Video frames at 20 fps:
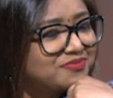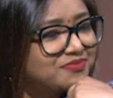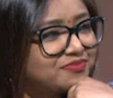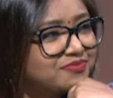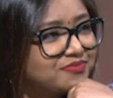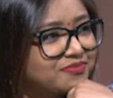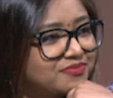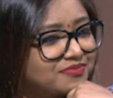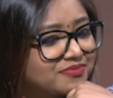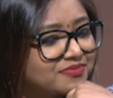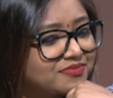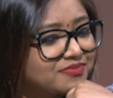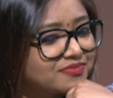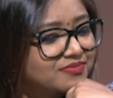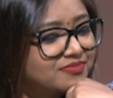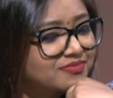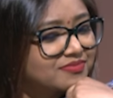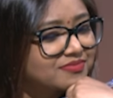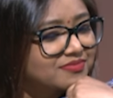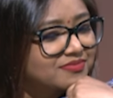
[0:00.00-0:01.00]
we need to
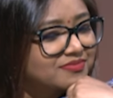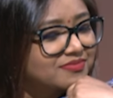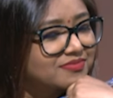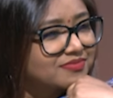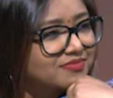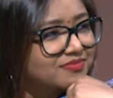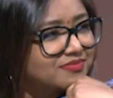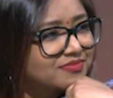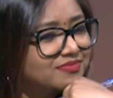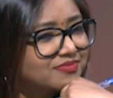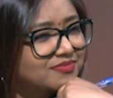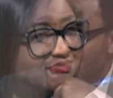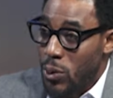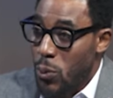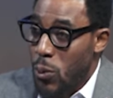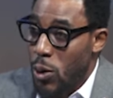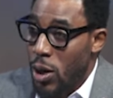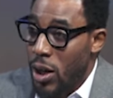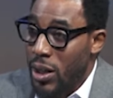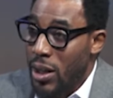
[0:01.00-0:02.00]
advocate, we need to
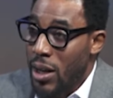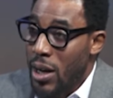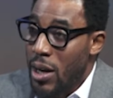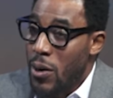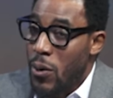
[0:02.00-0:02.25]
work,